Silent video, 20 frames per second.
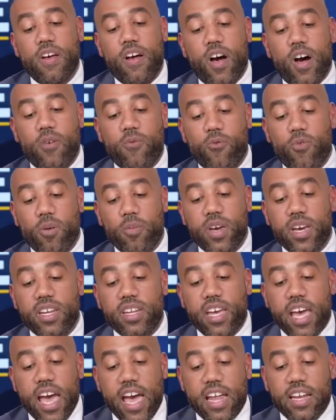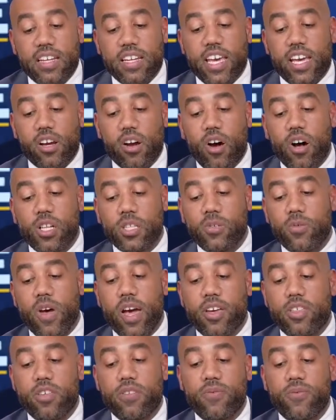of women and a call to
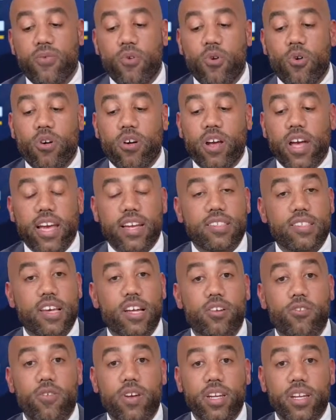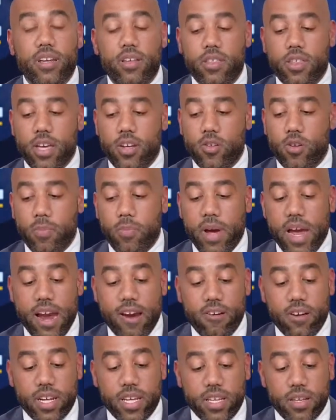action for accelerating gender
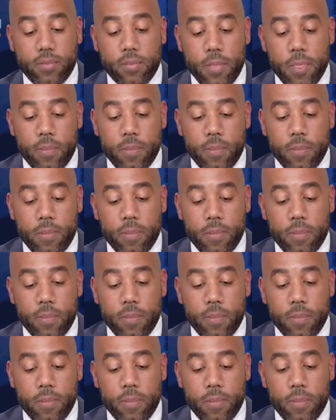parity.